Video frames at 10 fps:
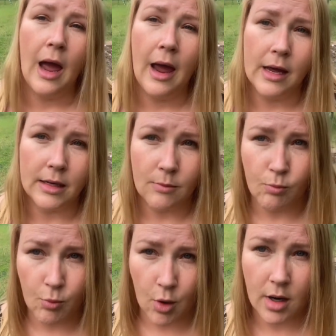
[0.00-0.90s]
and
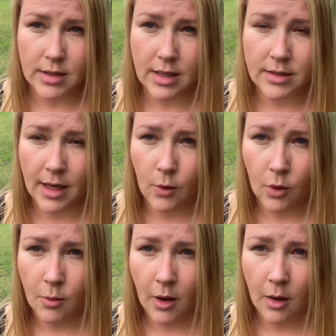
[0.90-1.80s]
process that
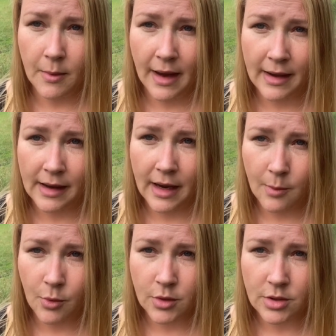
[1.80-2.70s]
rhubarb and get
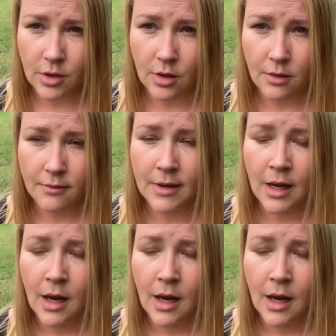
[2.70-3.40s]
it preserved